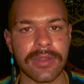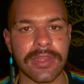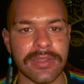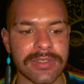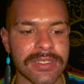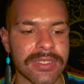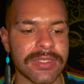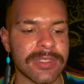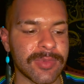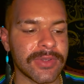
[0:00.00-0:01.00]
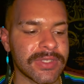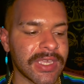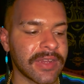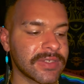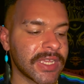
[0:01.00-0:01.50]
And it's just, Spirit's
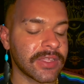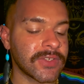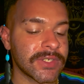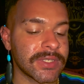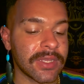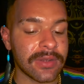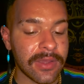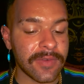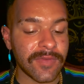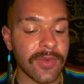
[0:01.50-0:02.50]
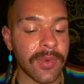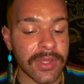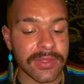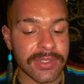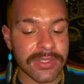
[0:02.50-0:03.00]
kind of telling you, it's just like, no, if you
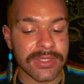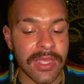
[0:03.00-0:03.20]
want this,